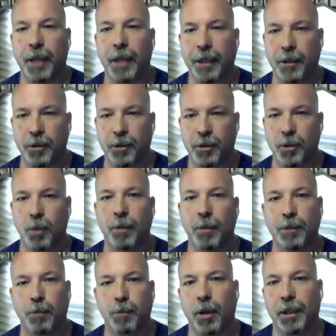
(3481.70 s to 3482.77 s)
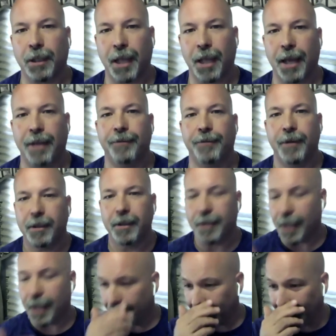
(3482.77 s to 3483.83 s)
that there's so much more to life
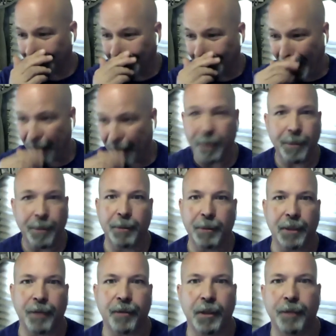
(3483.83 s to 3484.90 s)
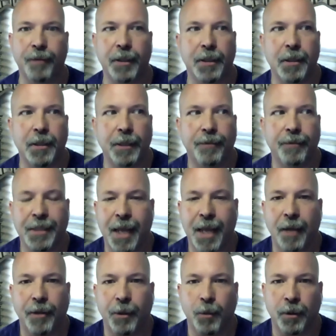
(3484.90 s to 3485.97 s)
than how many people never lived leave the
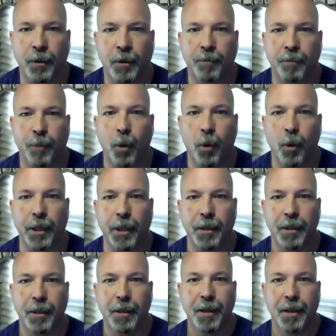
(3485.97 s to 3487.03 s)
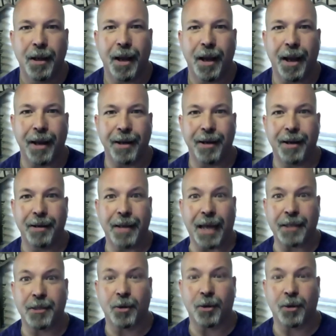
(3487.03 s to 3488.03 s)
town they were born in, and that's uh, their